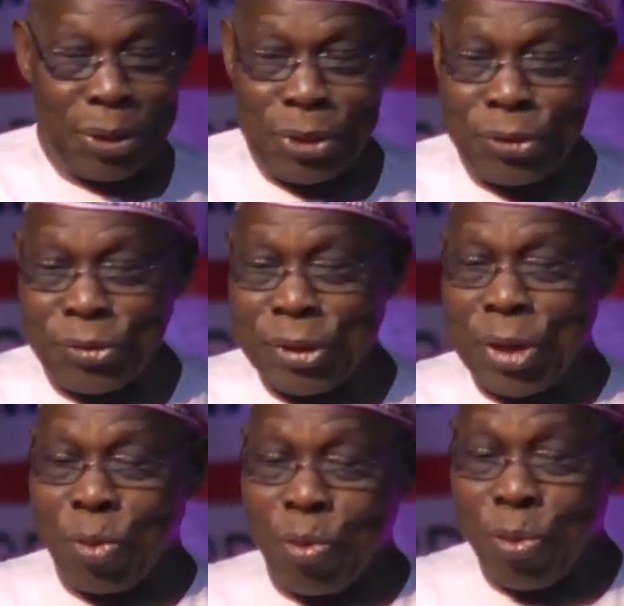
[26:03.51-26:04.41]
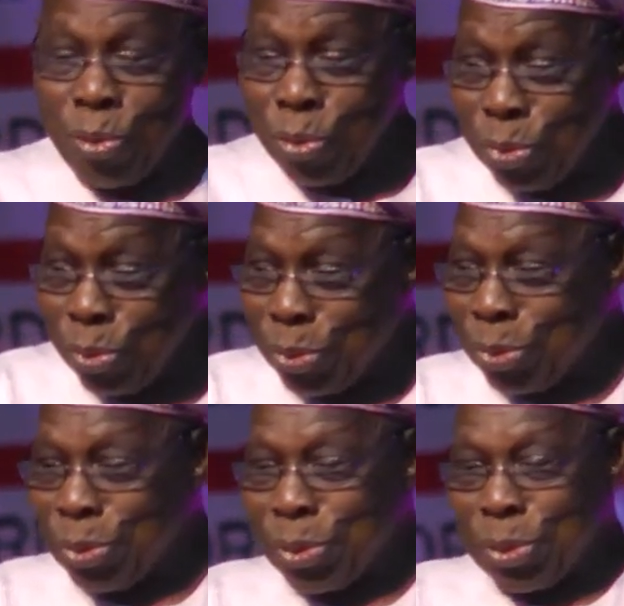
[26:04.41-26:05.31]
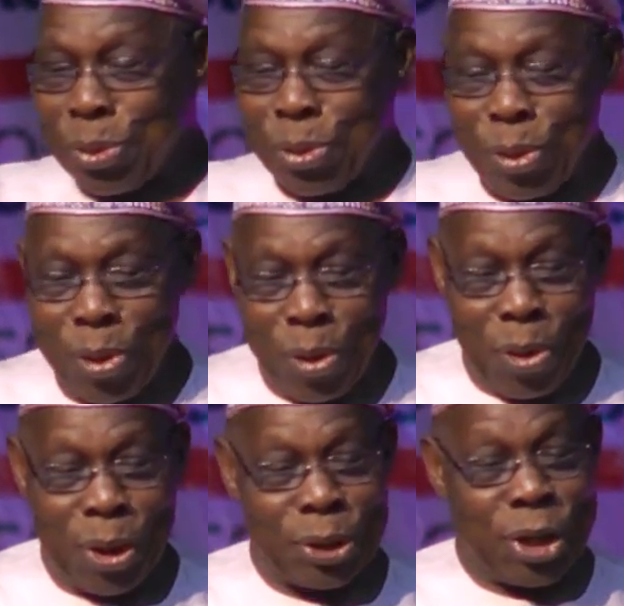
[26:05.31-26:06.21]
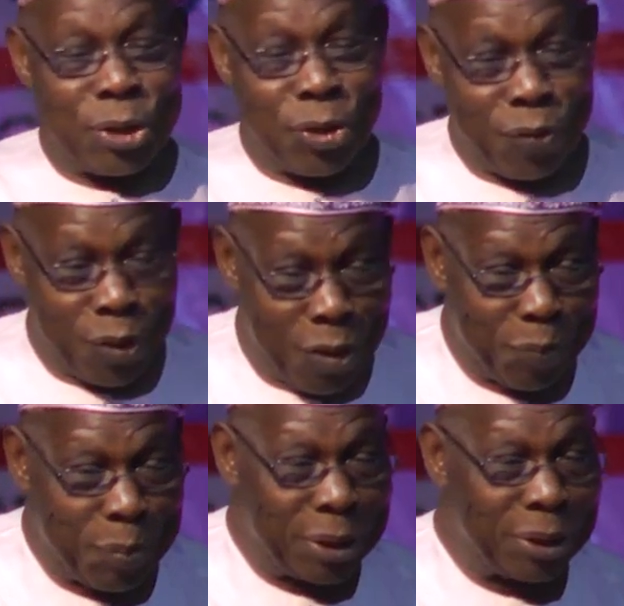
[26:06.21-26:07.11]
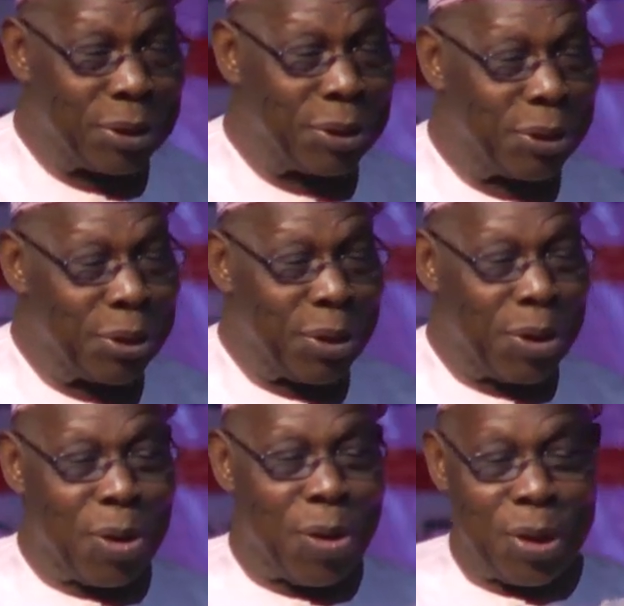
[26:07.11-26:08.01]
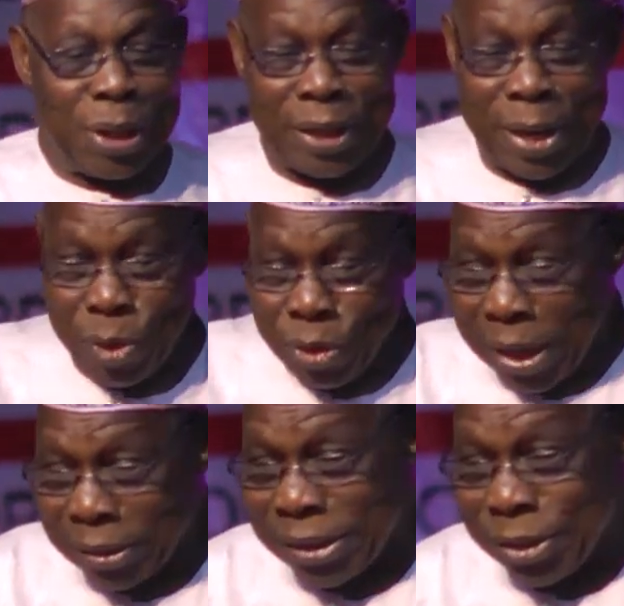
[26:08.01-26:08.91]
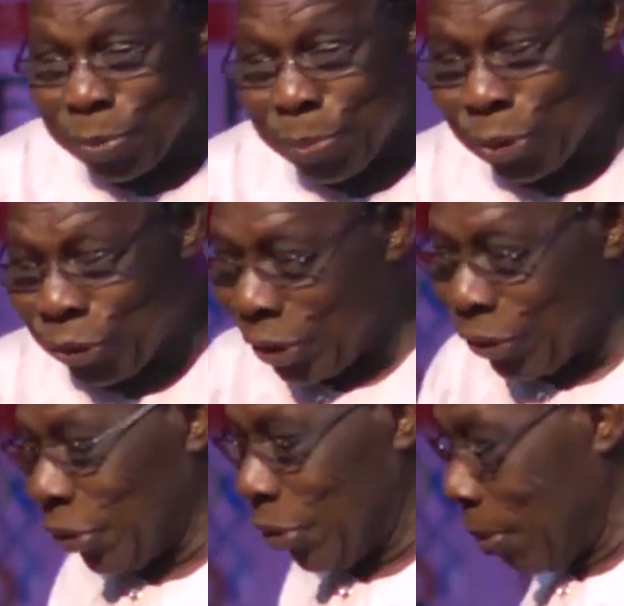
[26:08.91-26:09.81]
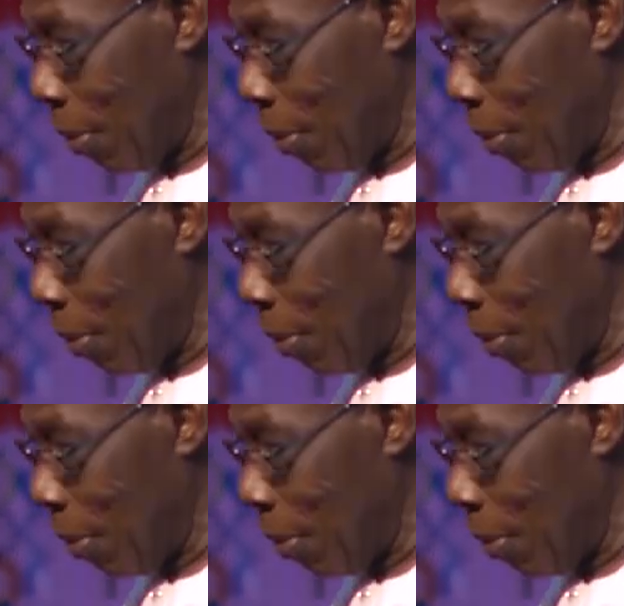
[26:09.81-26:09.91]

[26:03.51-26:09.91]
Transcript: Is it a coup? or a change of government or a democratic process.